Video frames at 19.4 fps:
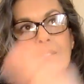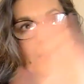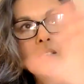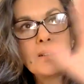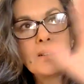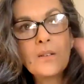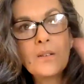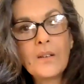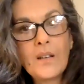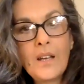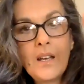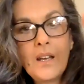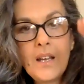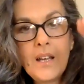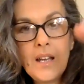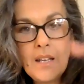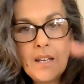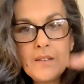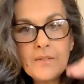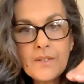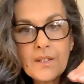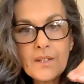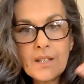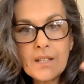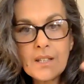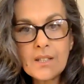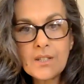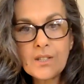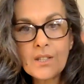So everything is